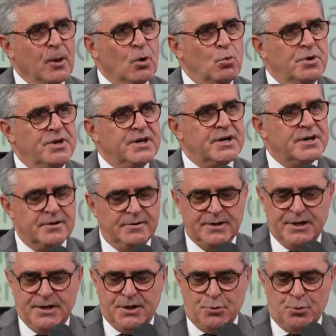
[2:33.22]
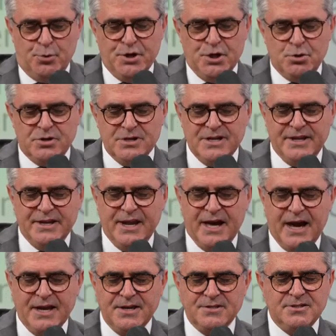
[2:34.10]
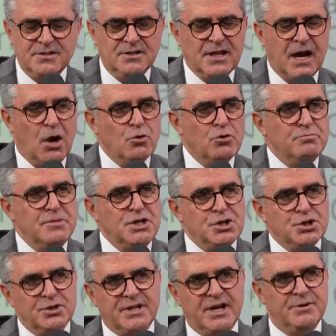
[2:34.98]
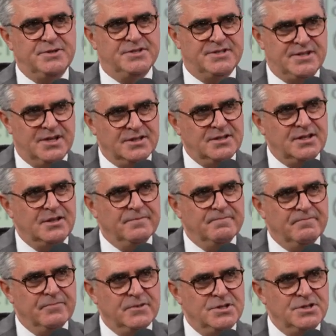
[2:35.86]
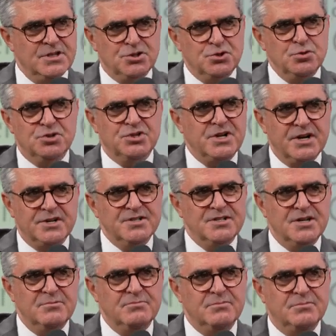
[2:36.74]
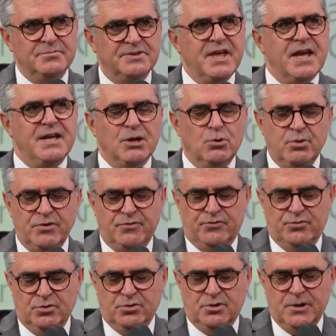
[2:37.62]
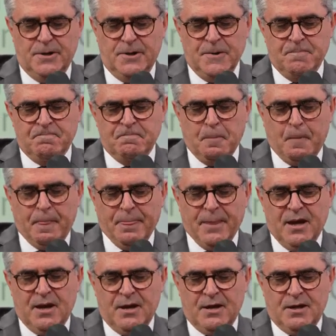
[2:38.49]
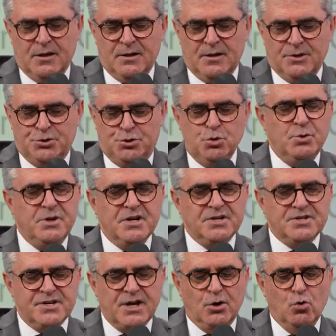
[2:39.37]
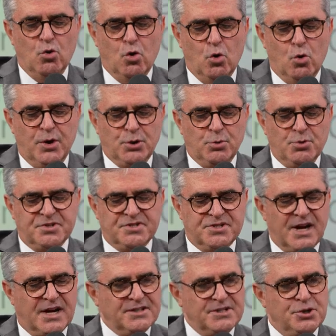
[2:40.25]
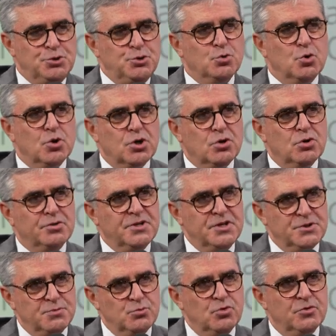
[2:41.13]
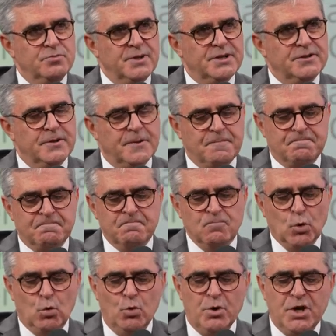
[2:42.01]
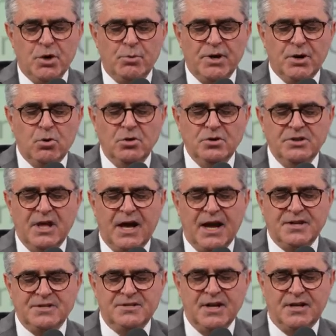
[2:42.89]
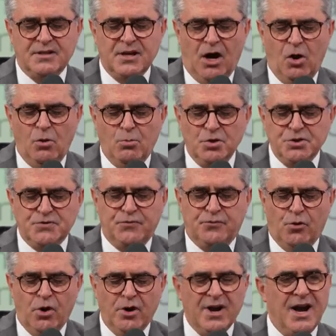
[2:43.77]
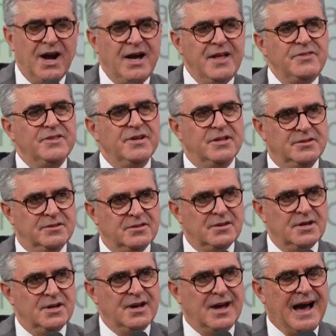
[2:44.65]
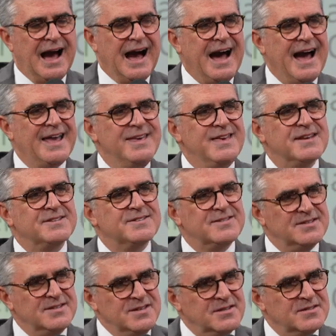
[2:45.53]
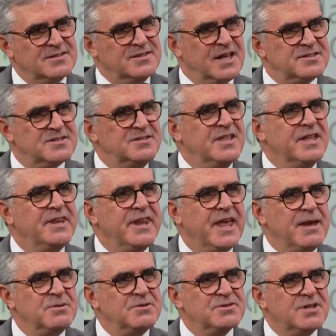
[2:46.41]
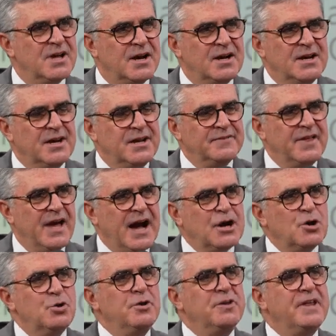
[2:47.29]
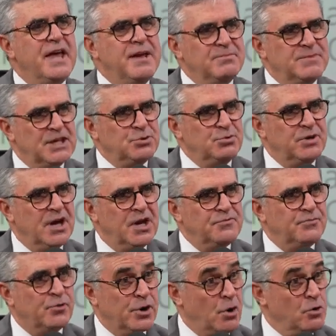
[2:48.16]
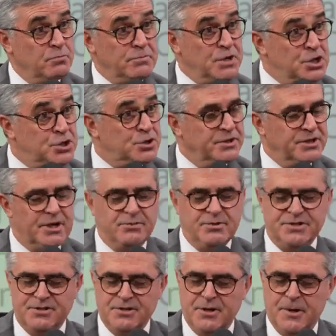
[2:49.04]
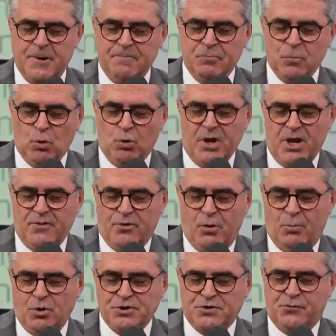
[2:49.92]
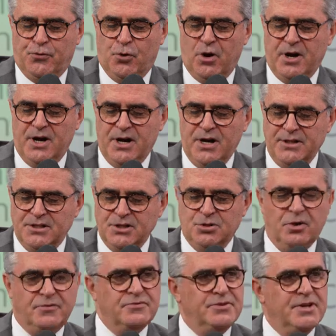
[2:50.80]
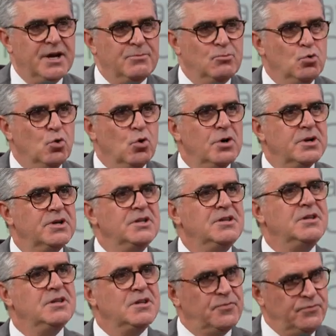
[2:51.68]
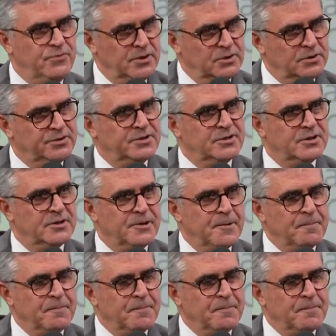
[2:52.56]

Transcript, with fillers: we are reorganizing our missionary sending. Just to share some data with you. Two years ago, when we started to work on this movement, we recognized that almost 400 ISCs, that's the name, the, the acronym that we have for our missionaries, we have almost 400 of them working in the field.